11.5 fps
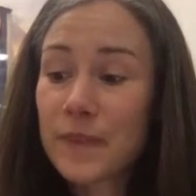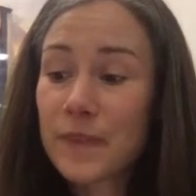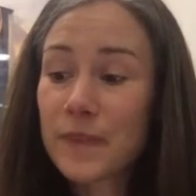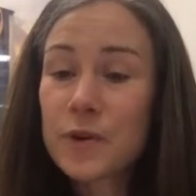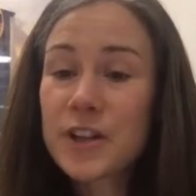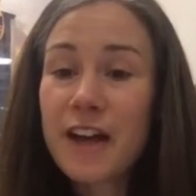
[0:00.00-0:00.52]

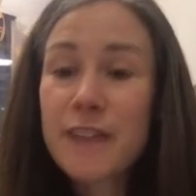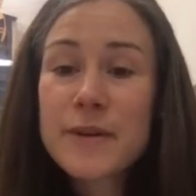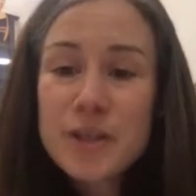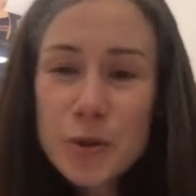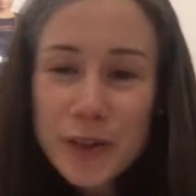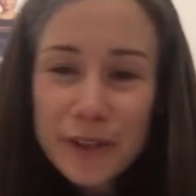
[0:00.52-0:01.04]
really
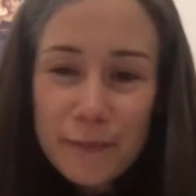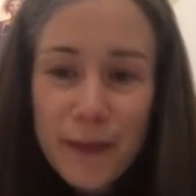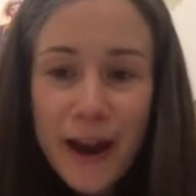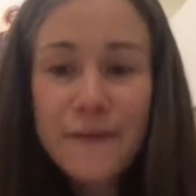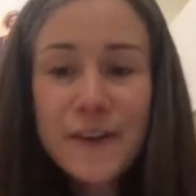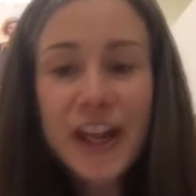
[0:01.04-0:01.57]

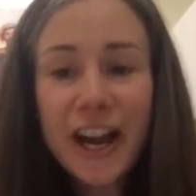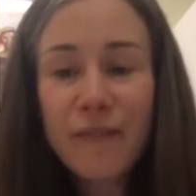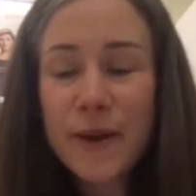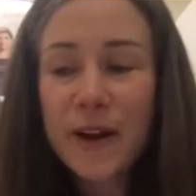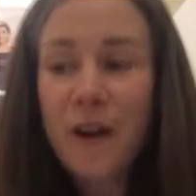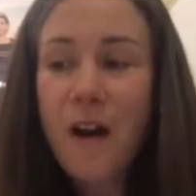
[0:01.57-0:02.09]
I feel like I've
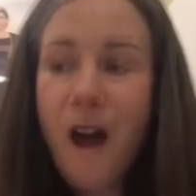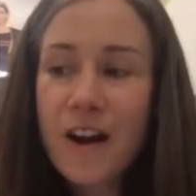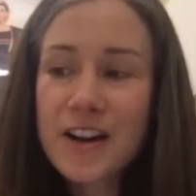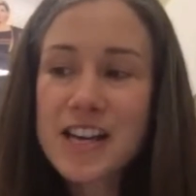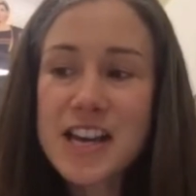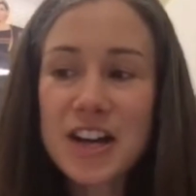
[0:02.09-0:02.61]
been on
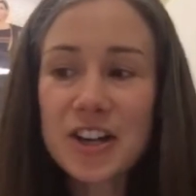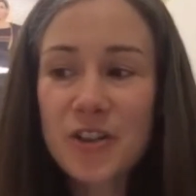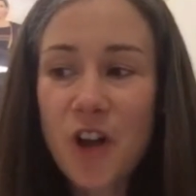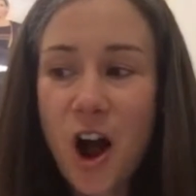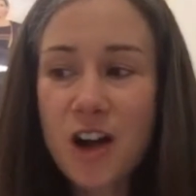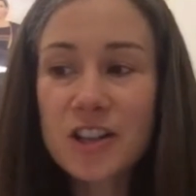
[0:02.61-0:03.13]
a
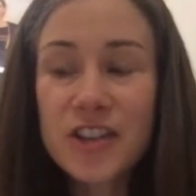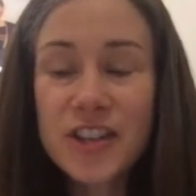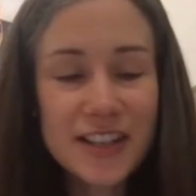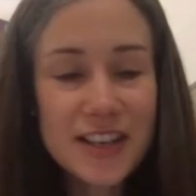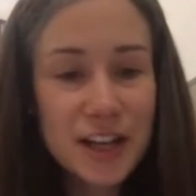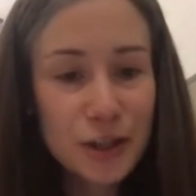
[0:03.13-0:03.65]
year-long
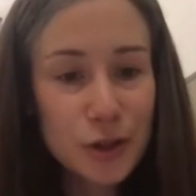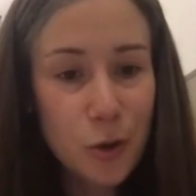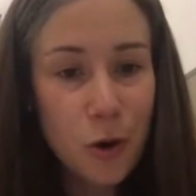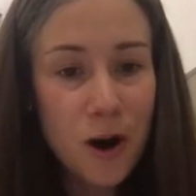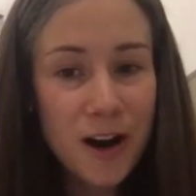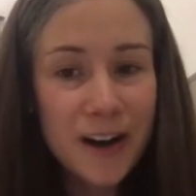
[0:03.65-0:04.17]
listening
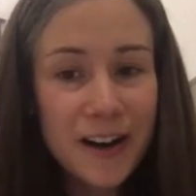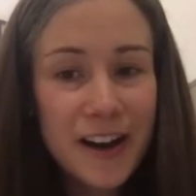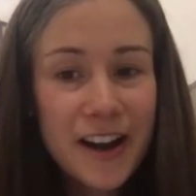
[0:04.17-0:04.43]
tour